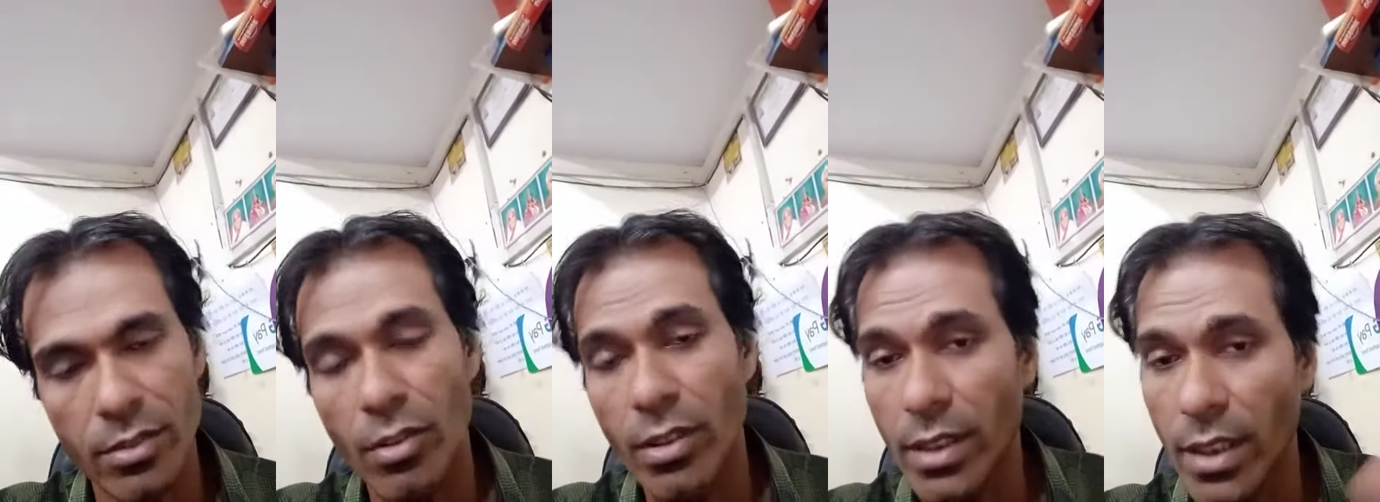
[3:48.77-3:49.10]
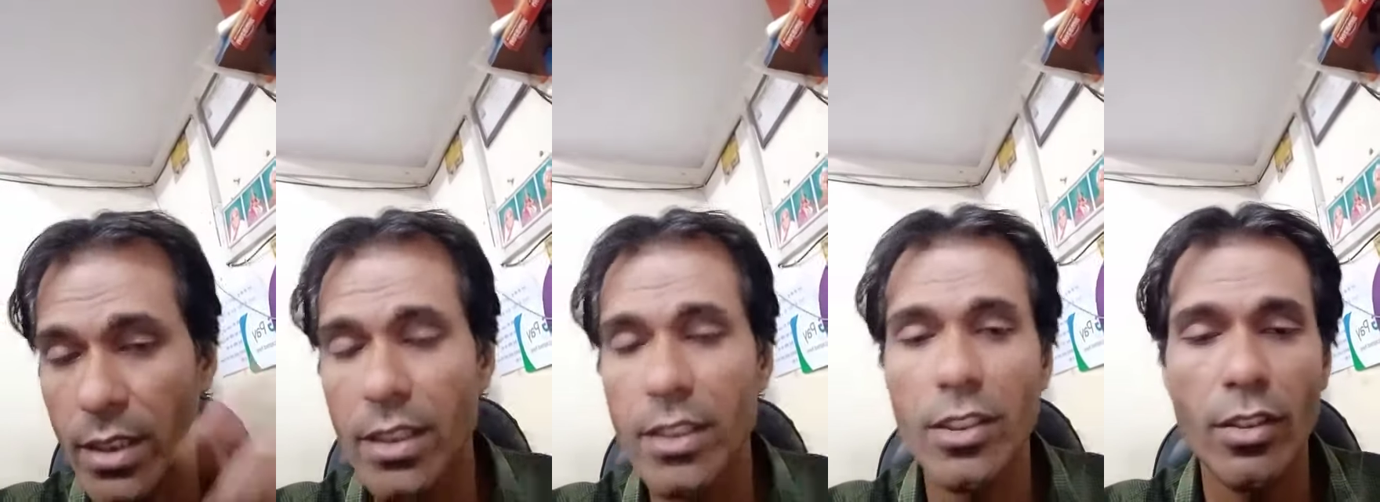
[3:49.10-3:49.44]

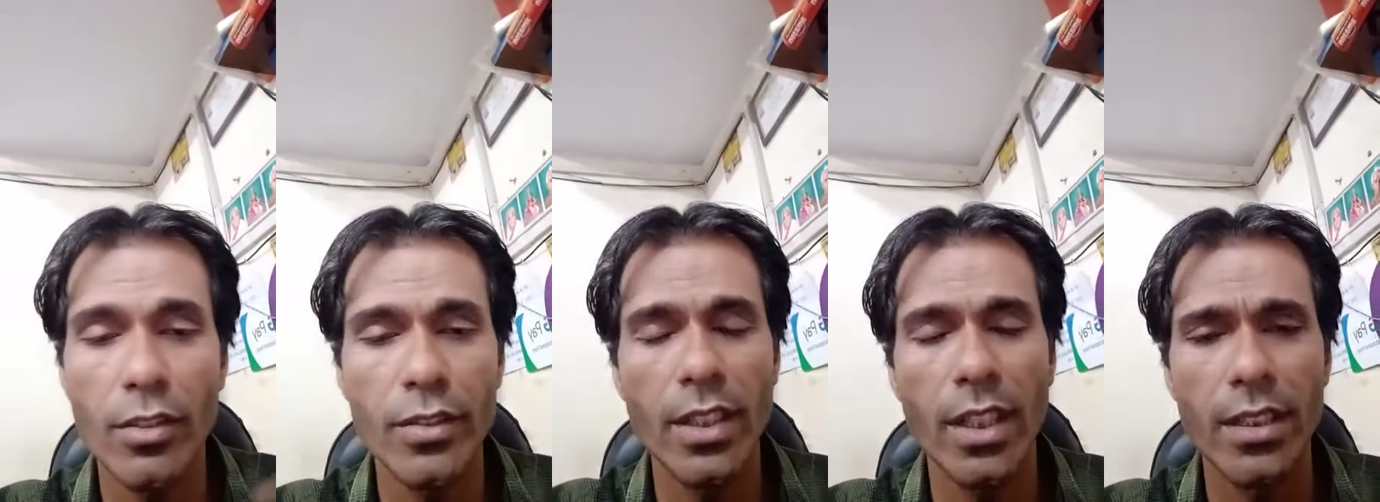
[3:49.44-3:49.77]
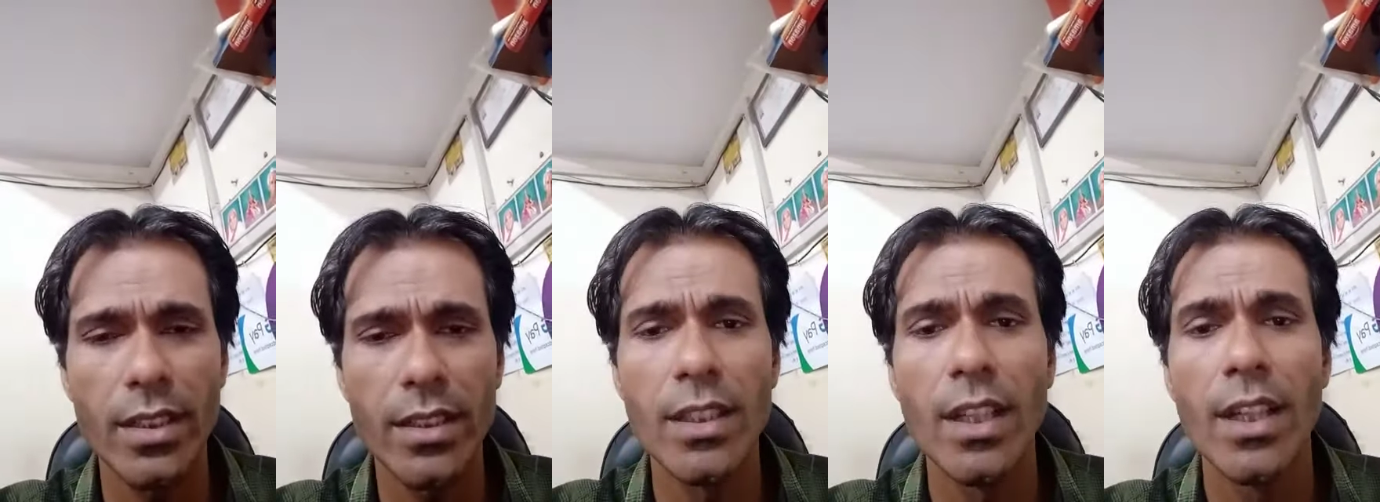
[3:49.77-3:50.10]
Quantization of
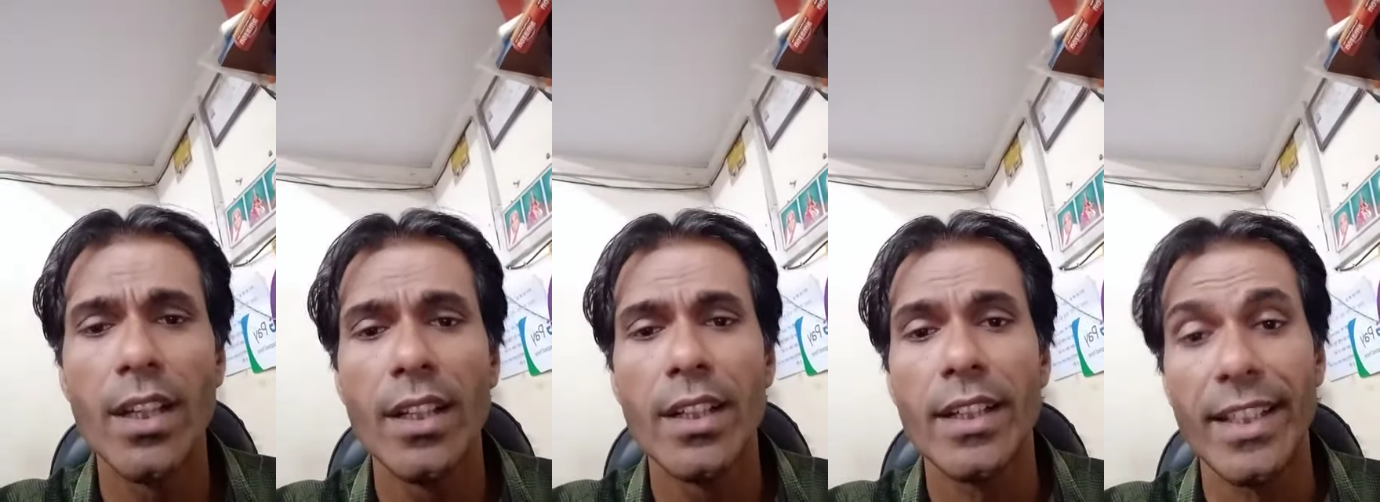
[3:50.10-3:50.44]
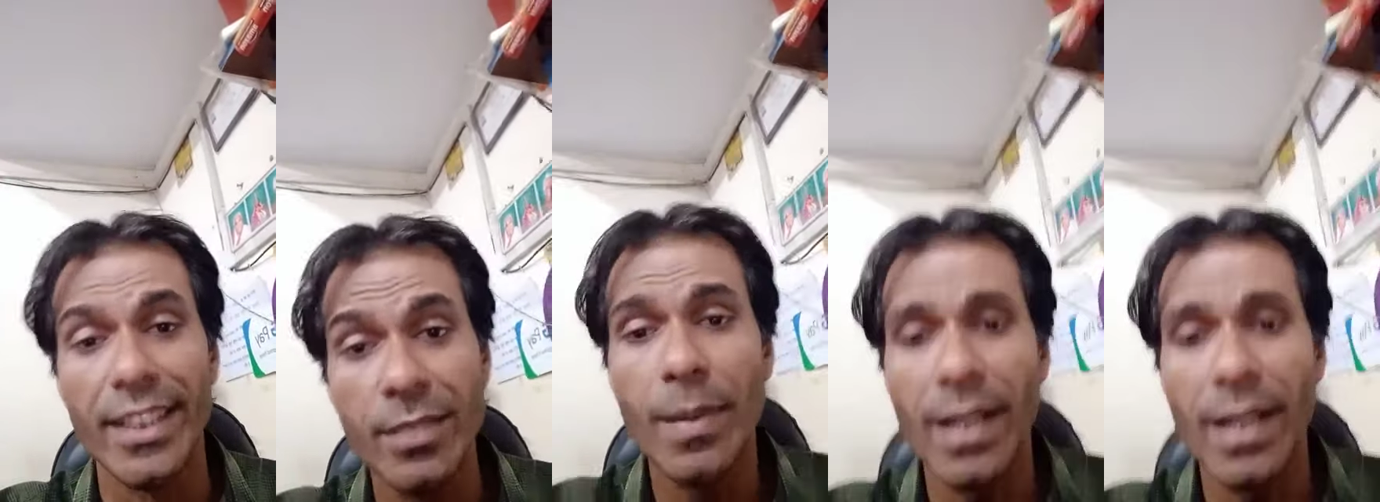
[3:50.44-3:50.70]
charges is